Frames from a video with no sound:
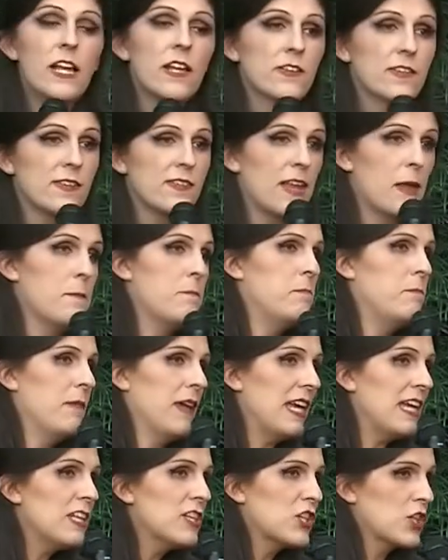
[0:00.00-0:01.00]
says that
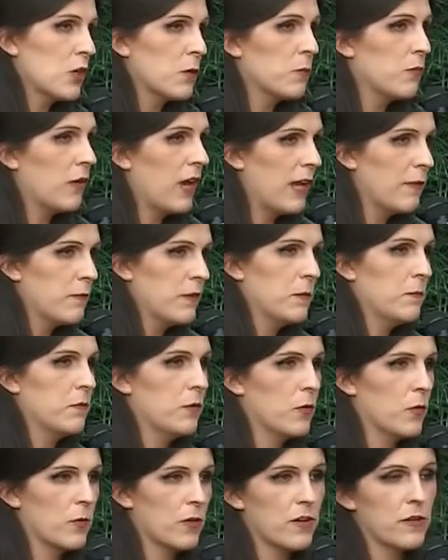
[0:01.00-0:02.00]
major private
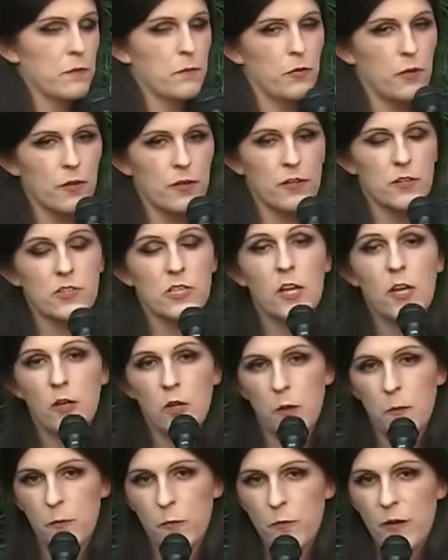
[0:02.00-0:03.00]
employers
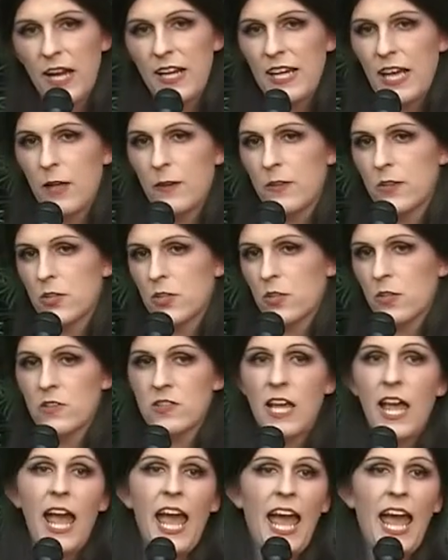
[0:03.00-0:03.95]
who provide health insurance